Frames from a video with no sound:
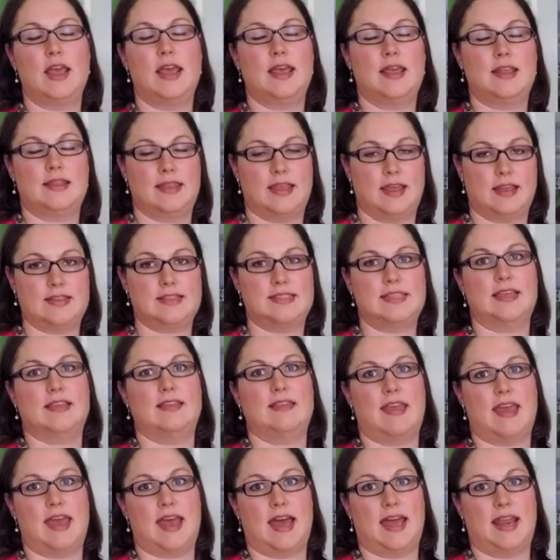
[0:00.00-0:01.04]
that's in the
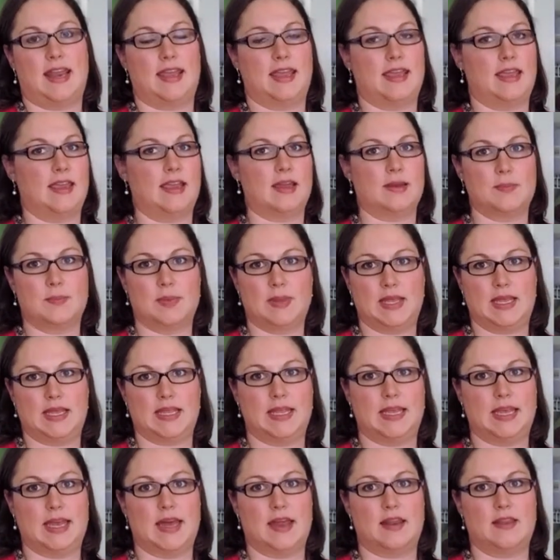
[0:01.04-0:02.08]
attic and completely
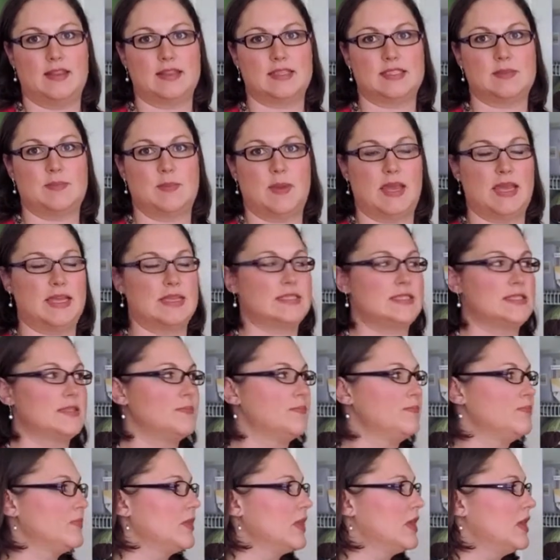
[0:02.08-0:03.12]
out of the space.
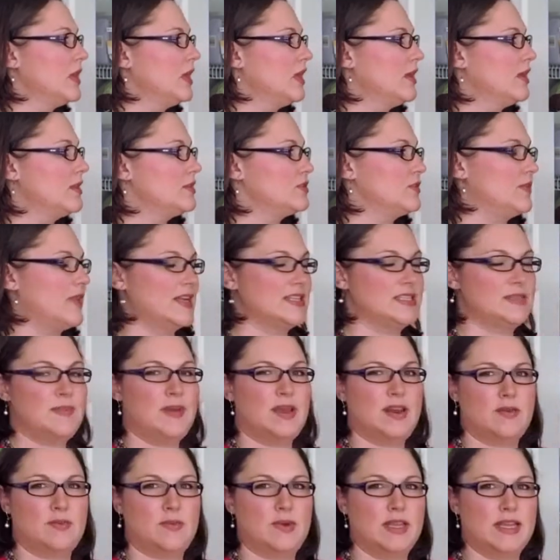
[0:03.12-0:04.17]
So that's made
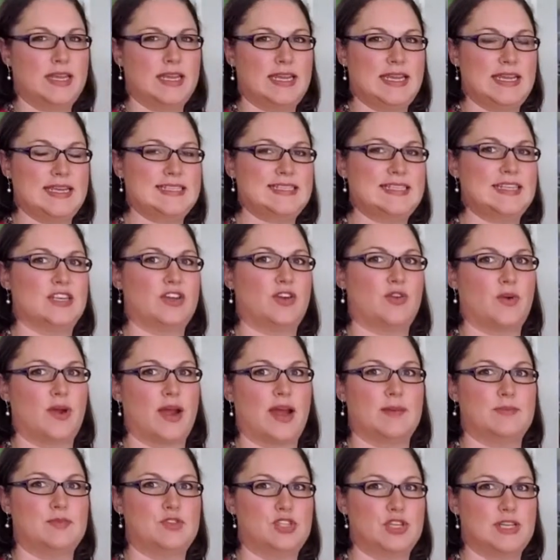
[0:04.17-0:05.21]
it really easy to
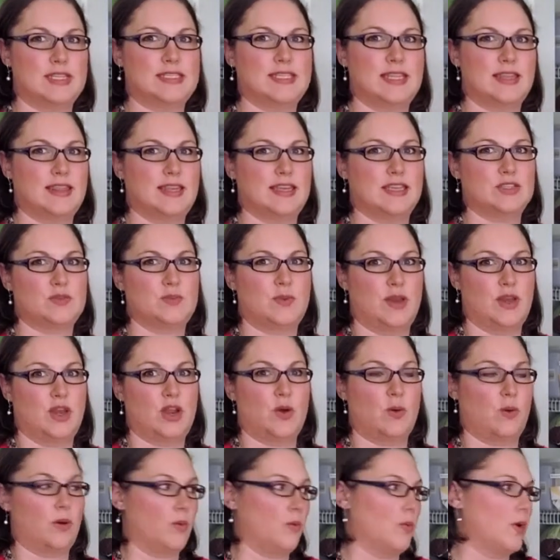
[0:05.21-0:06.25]
grab just the things we know
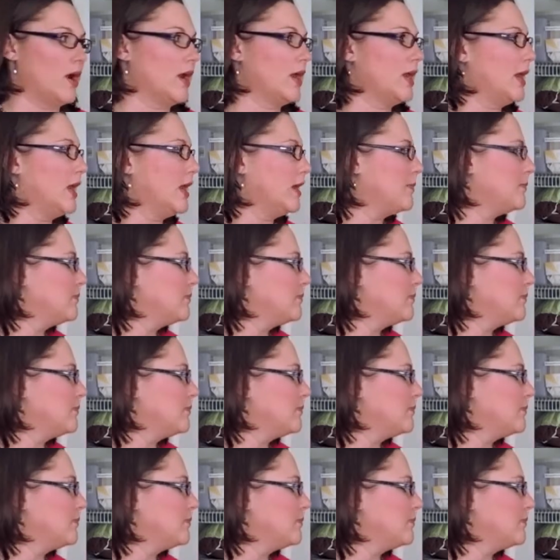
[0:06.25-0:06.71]
are working.